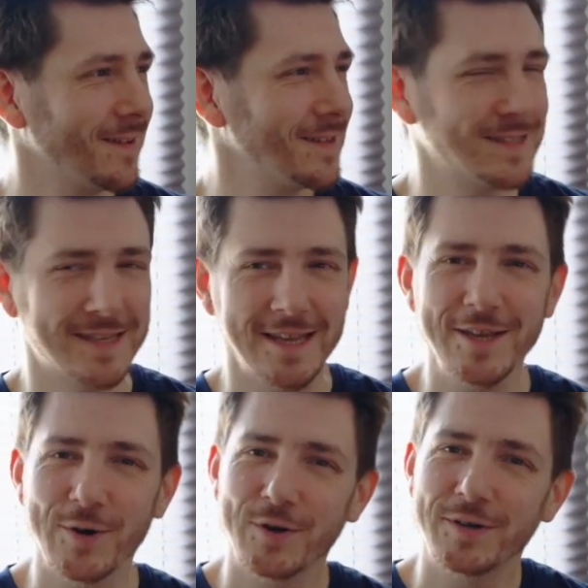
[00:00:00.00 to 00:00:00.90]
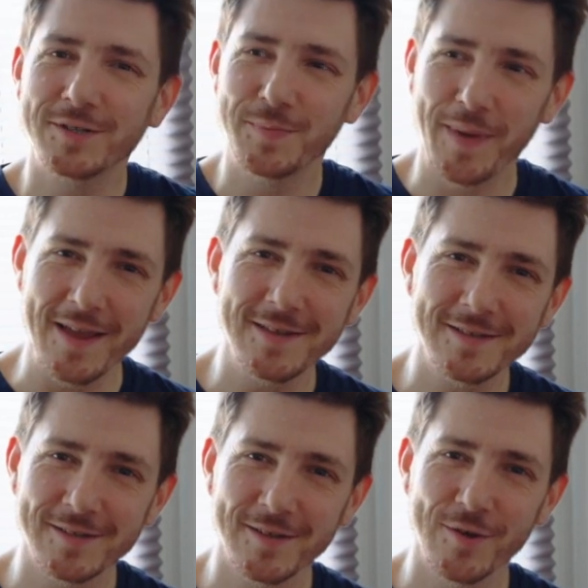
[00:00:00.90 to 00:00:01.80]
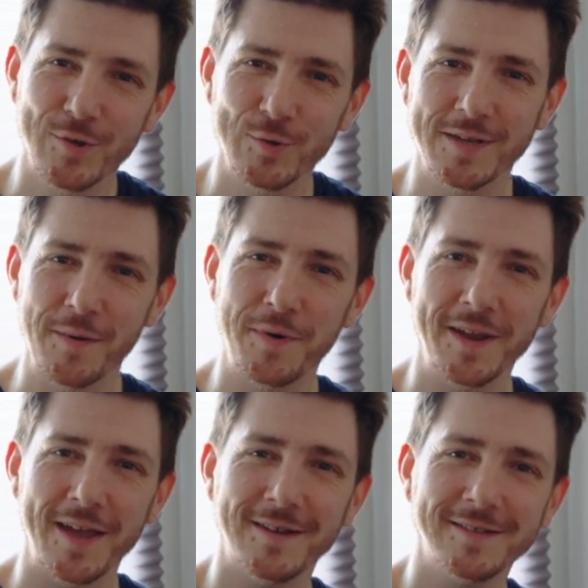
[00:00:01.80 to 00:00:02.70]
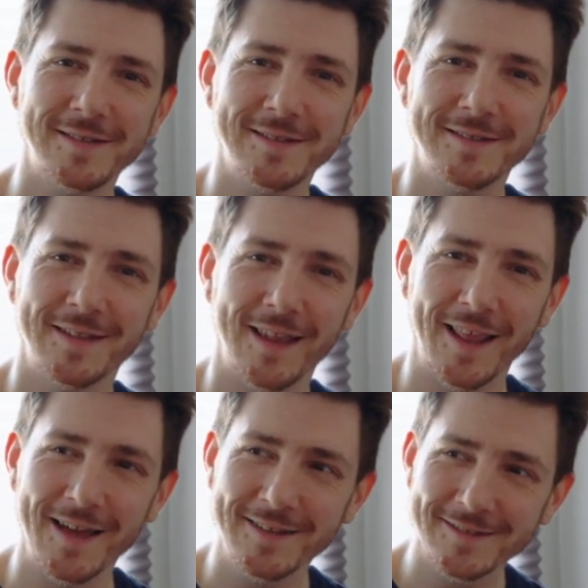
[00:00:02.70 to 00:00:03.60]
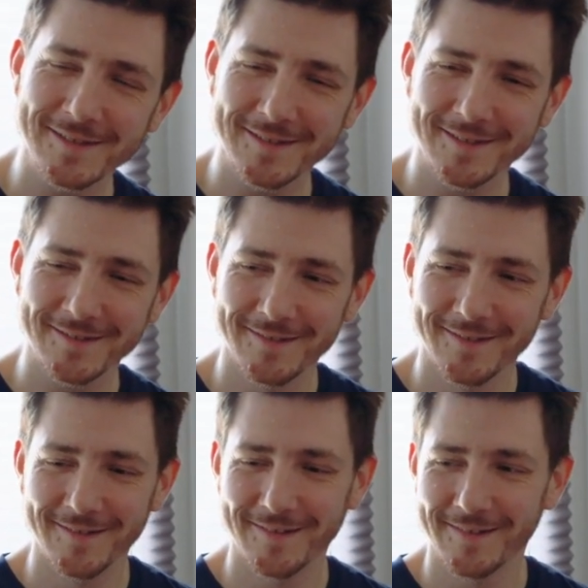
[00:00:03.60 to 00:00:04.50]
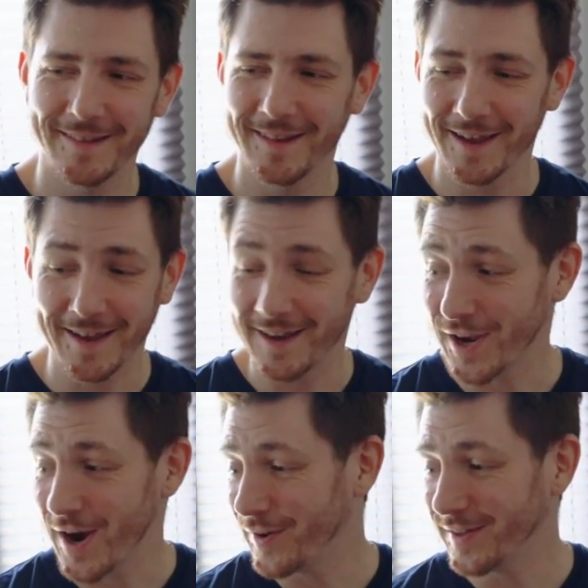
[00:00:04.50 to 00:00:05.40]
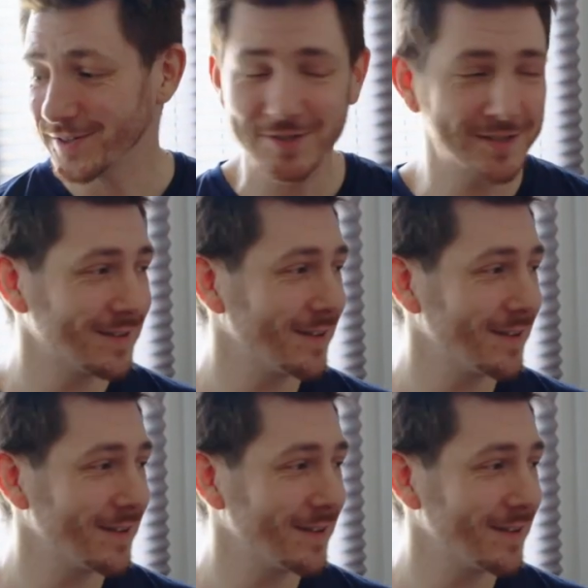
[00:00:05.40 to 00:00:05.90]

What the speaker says: see your space through somebody else's lens. Like, I generally just